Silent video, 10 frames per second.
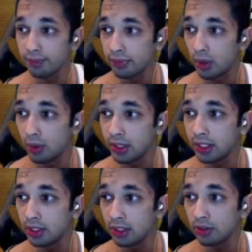The only thing
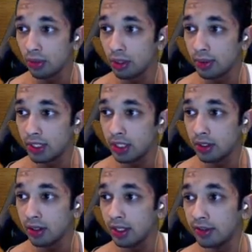you need to worry about
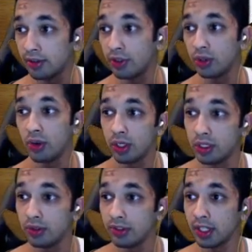here is if you are
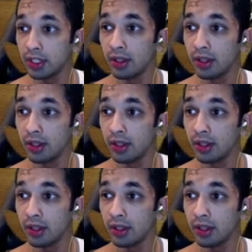using